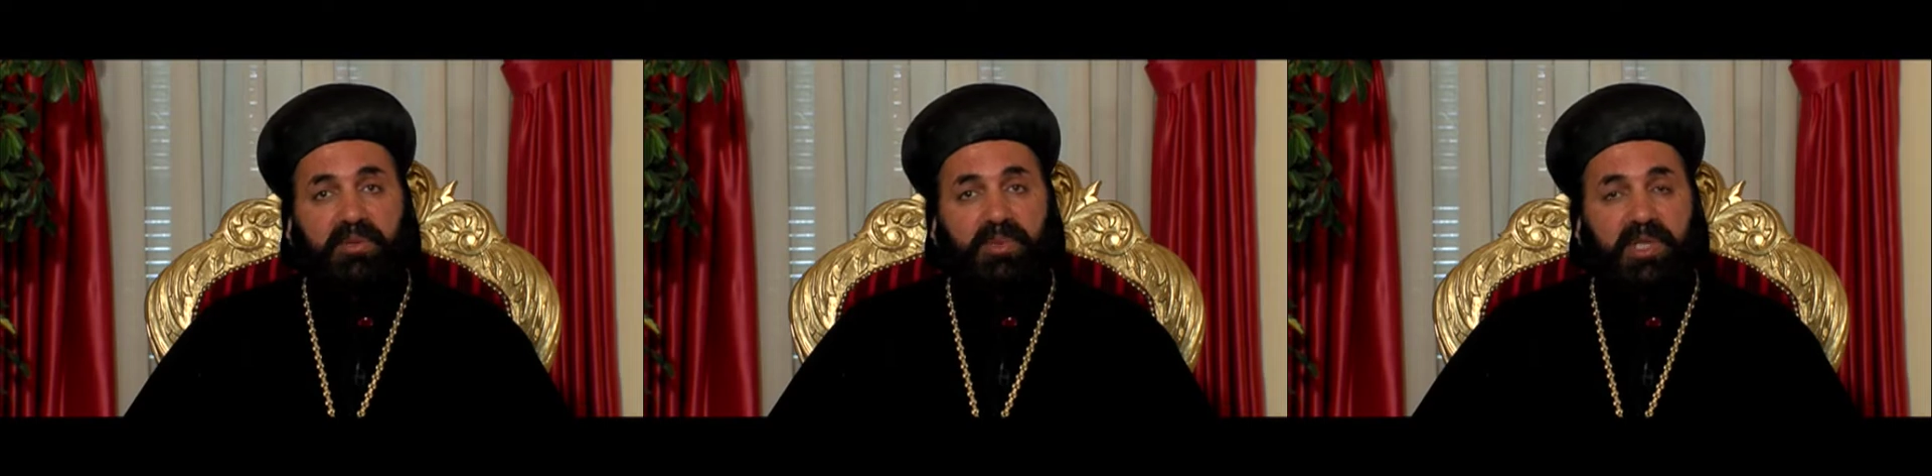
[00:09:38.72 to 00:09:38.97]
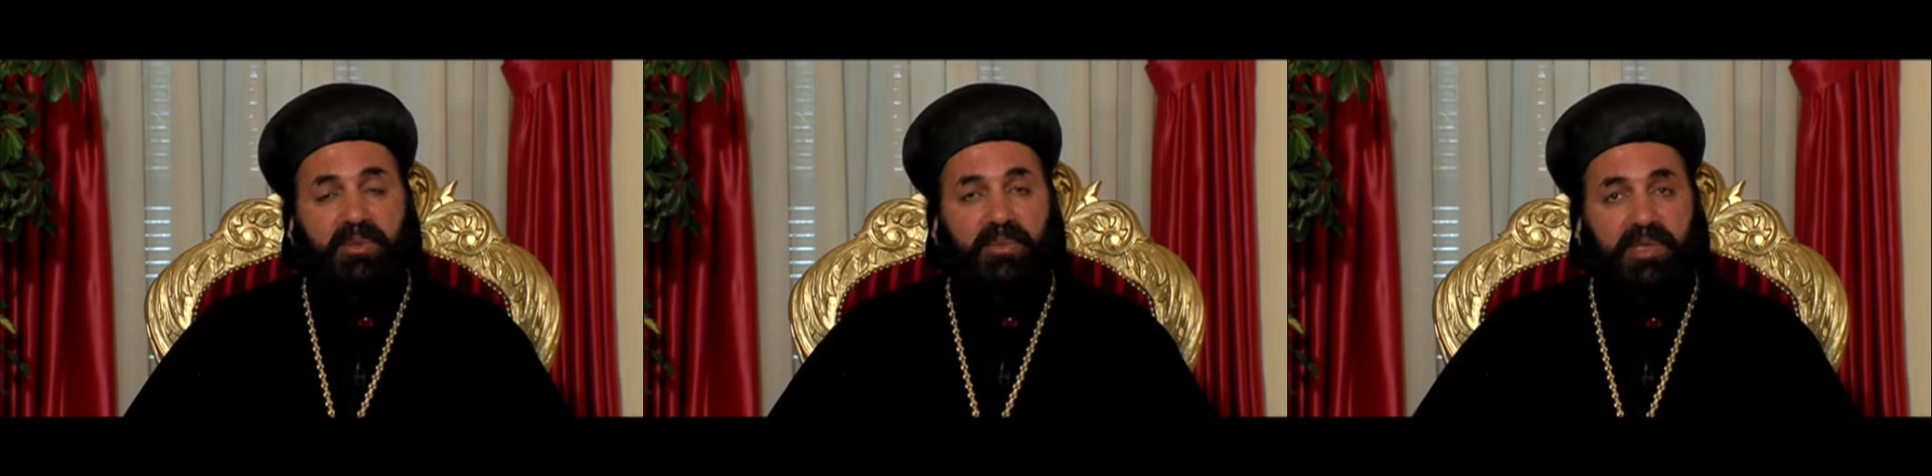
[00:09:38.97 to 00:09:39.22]

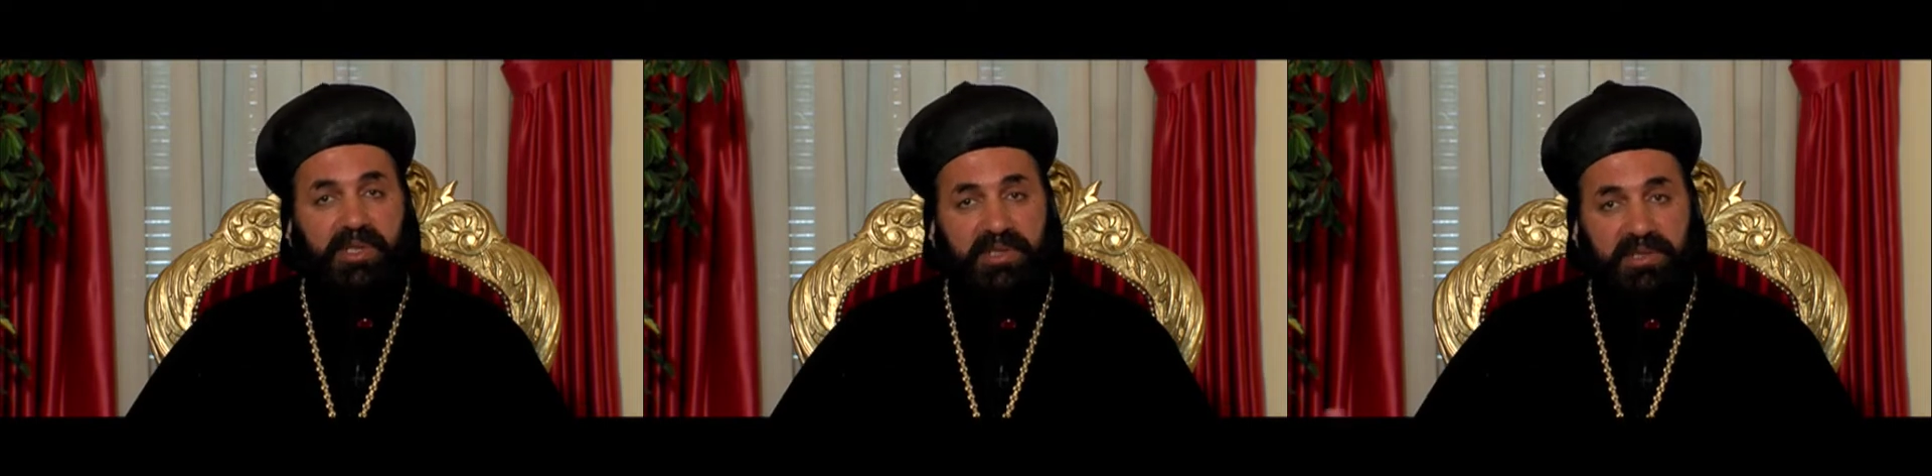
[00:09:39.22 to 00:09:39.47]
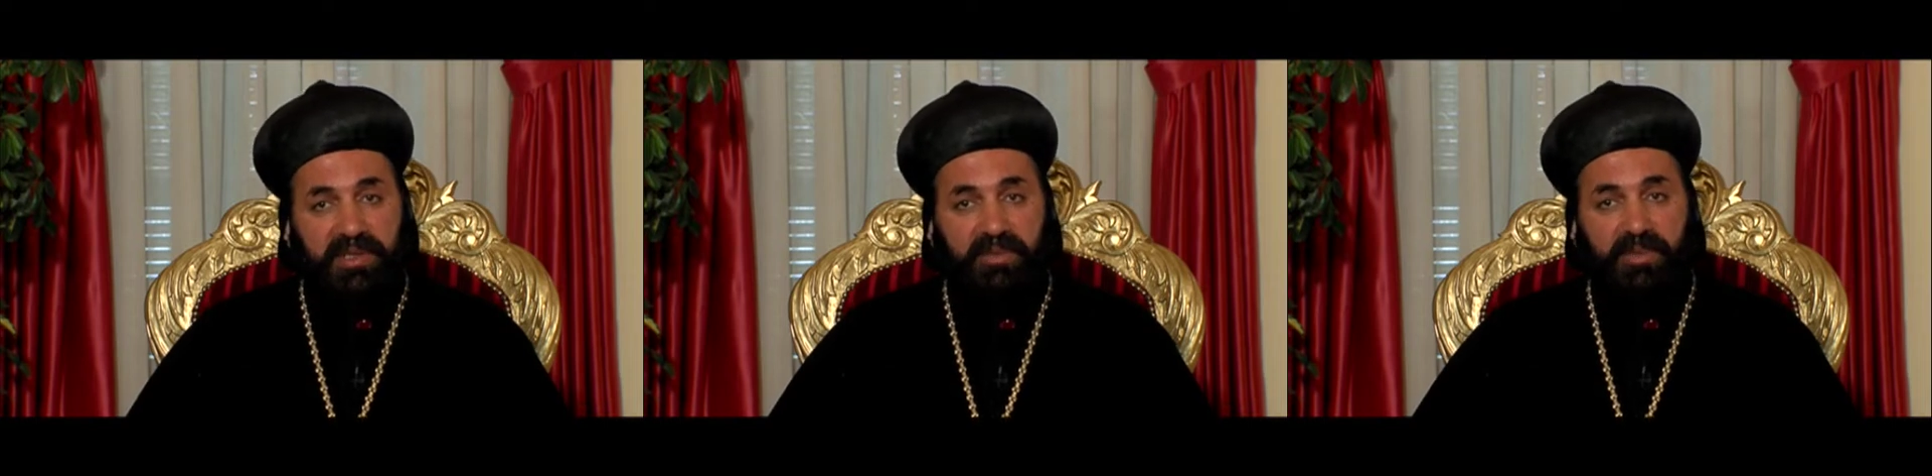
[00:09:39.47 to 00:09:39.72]
Prime
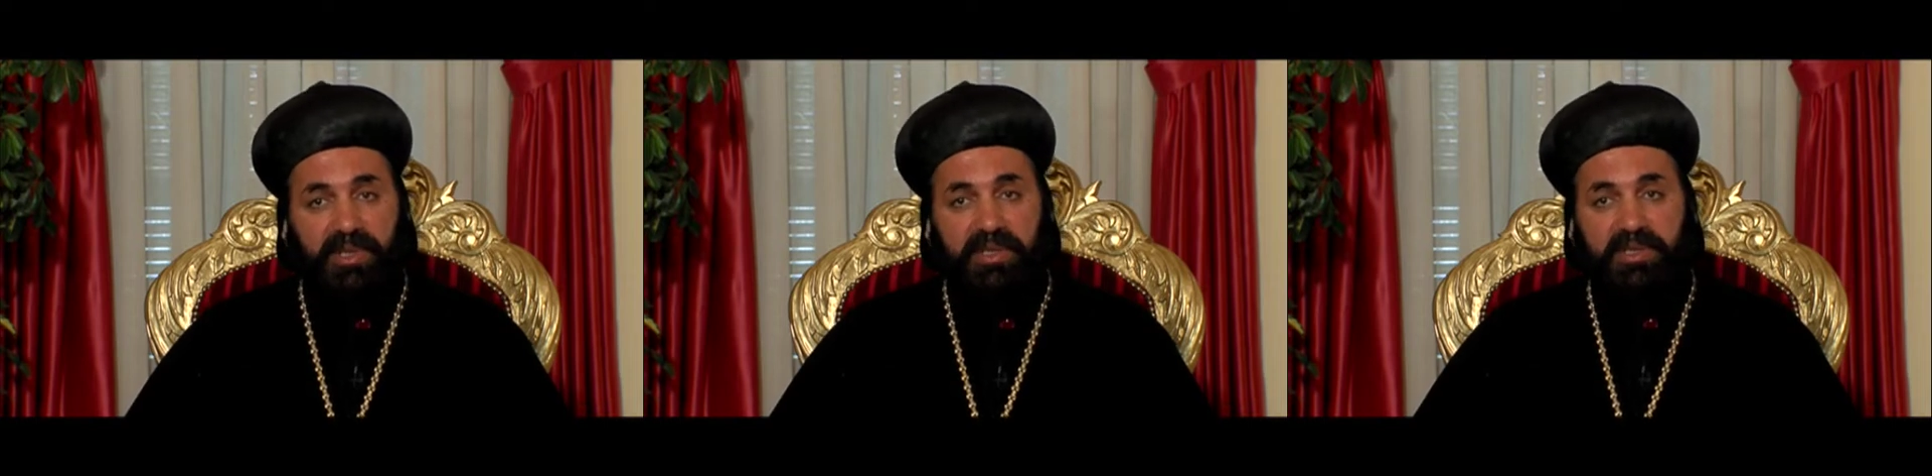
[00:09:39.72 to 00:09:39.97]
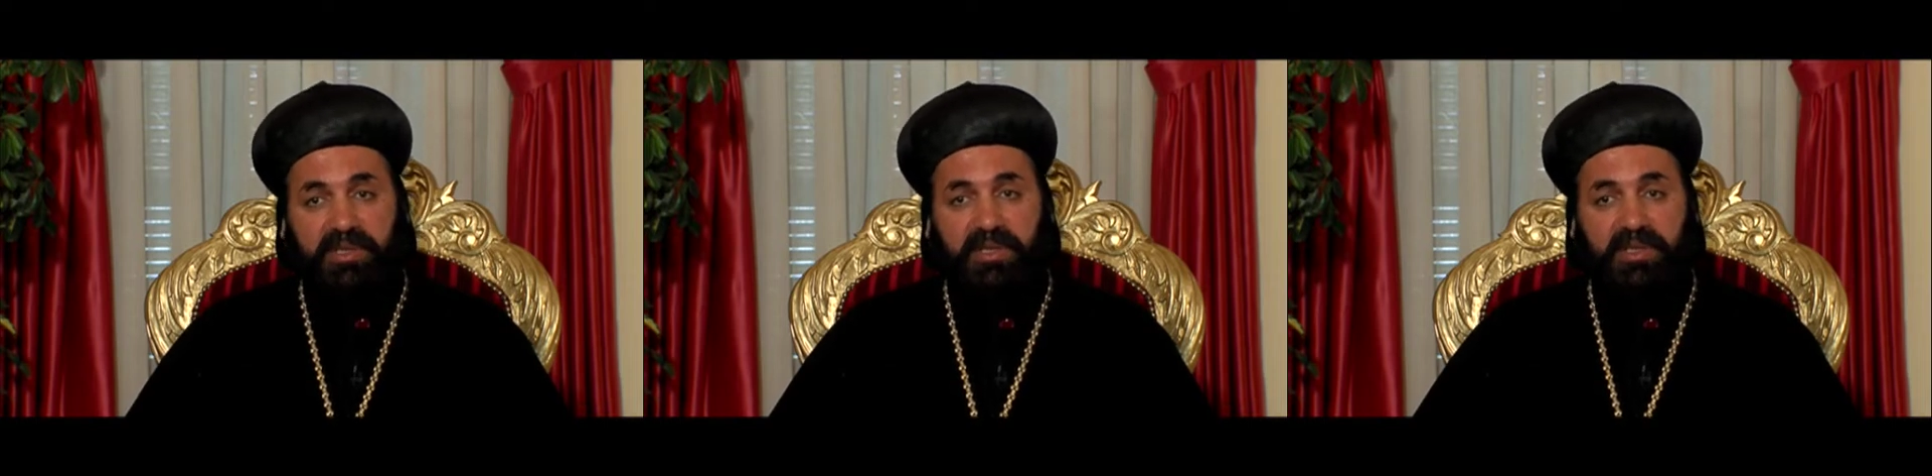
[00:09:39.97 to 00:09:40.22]
Minister,
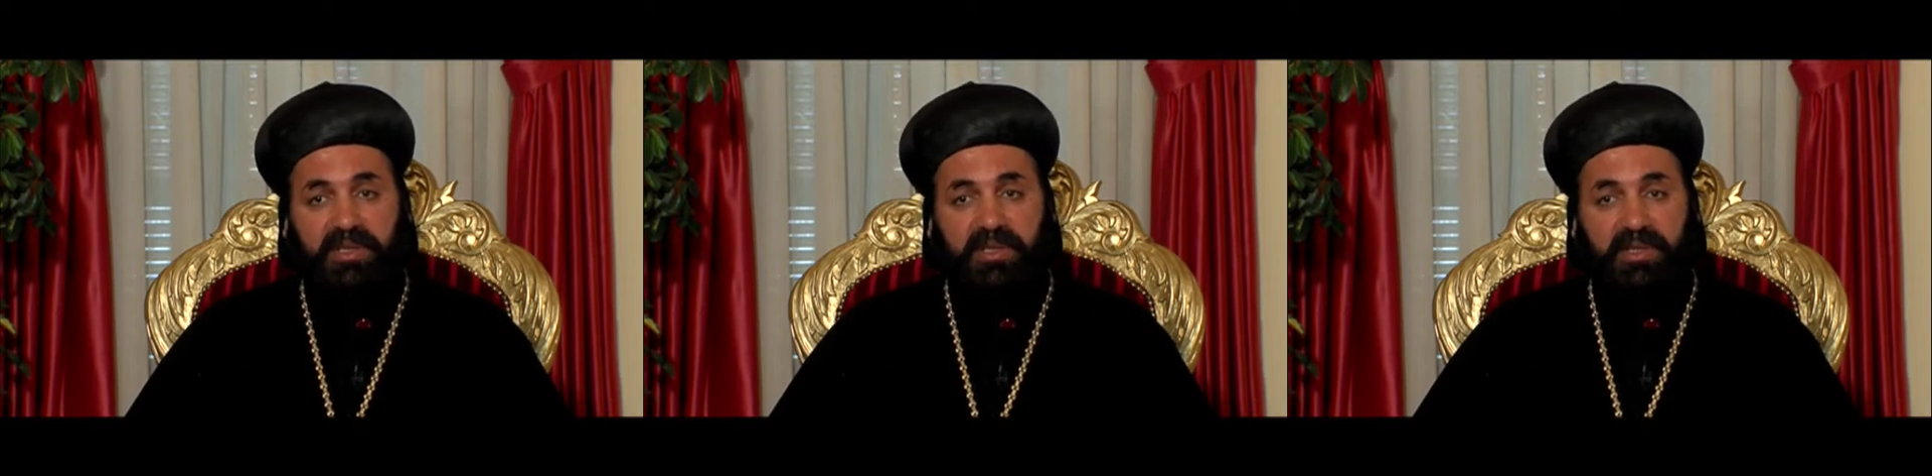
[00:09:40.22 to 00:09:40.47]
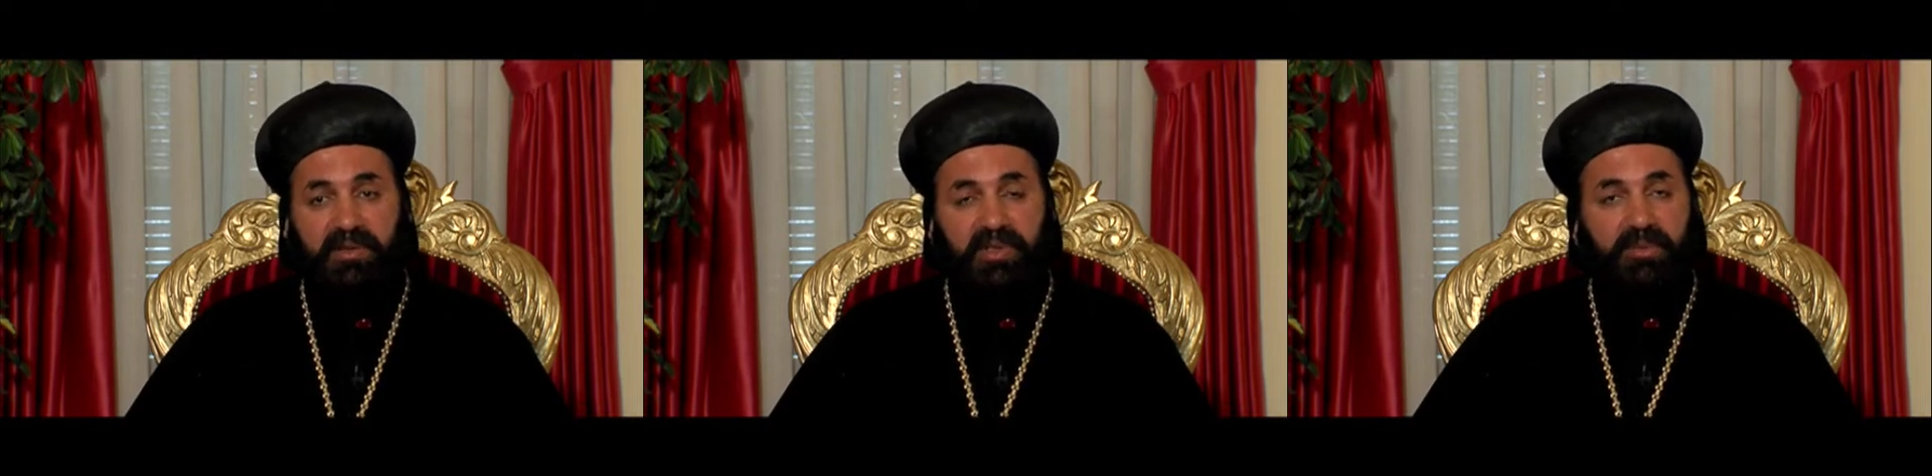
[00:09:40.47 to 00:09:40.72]

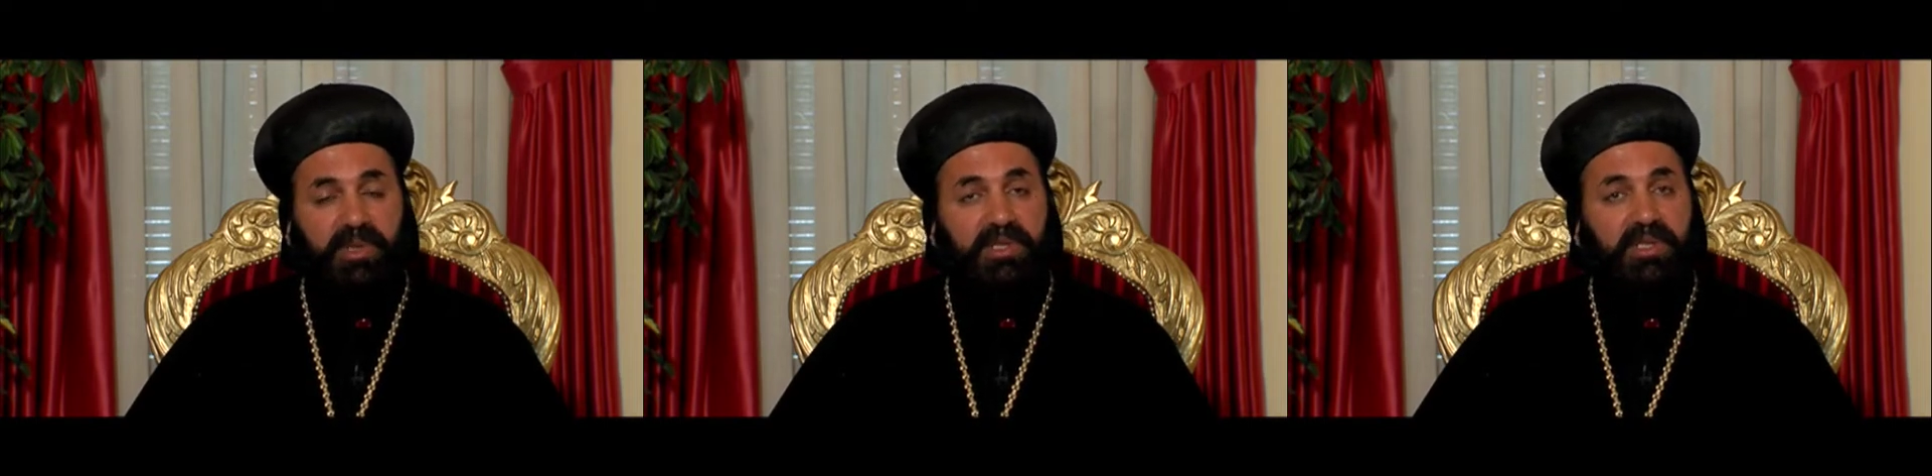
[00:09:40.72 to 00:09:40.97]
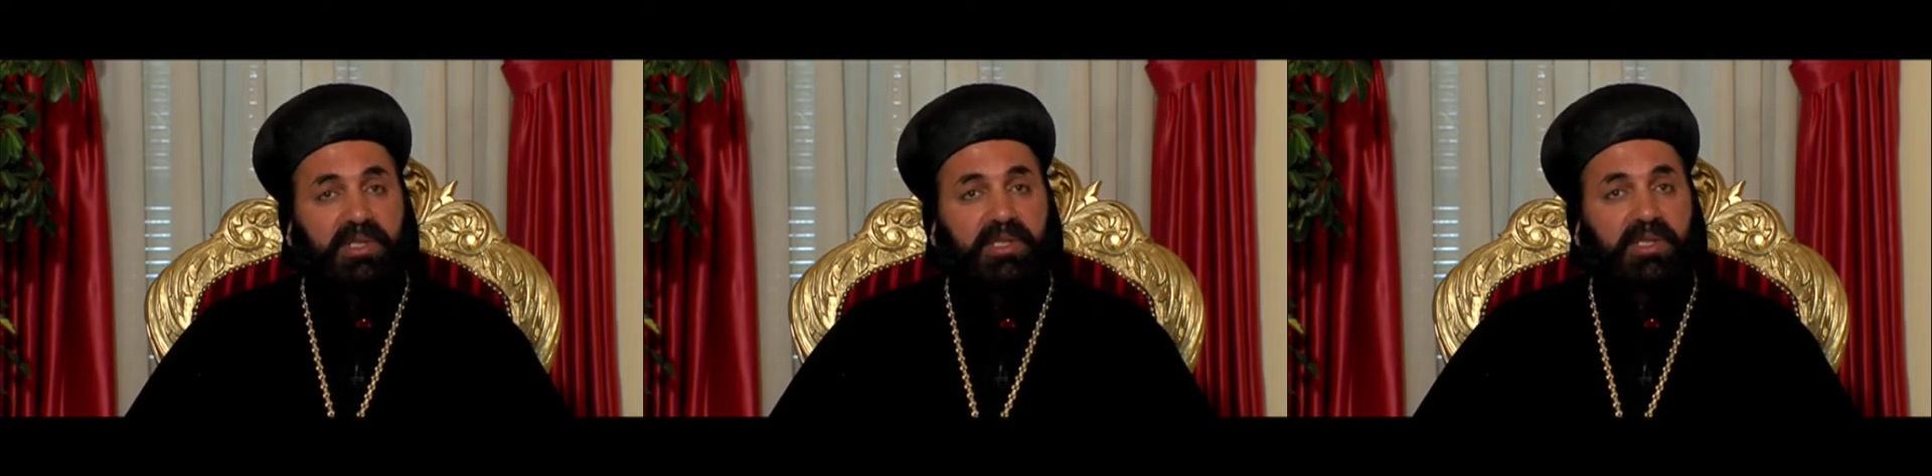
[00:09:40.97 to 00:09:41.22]

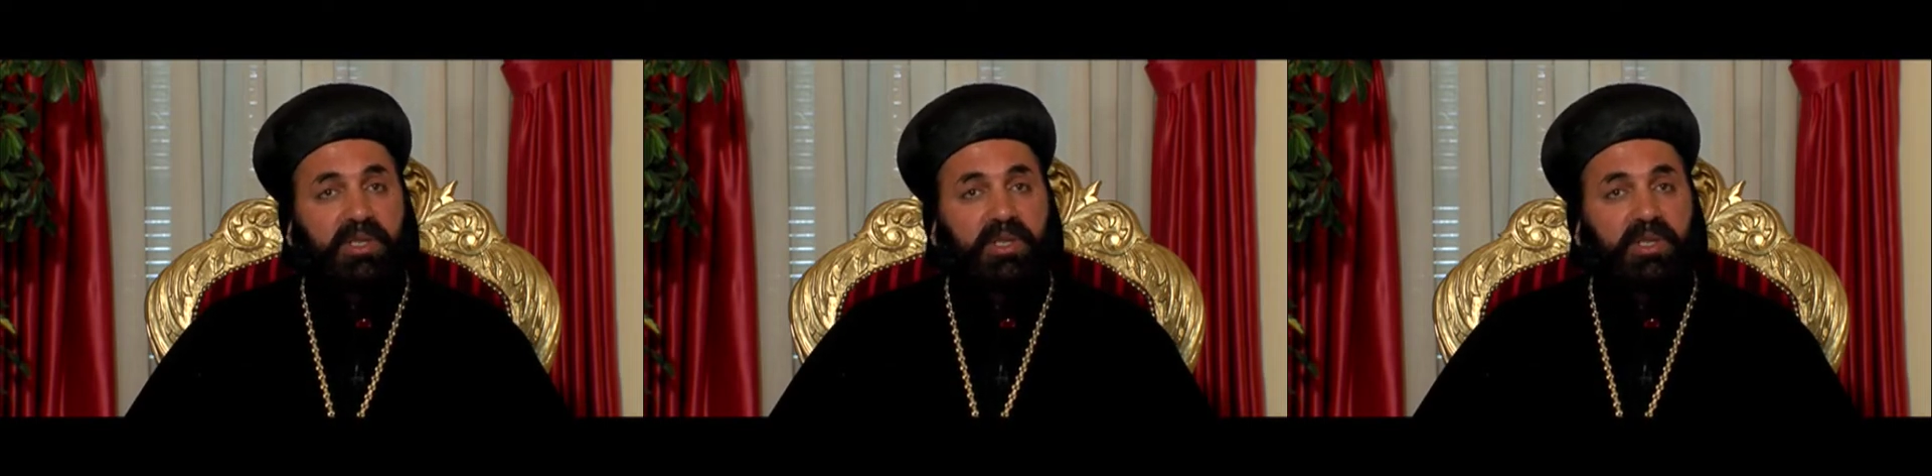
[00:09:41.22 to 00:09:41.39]
everybody,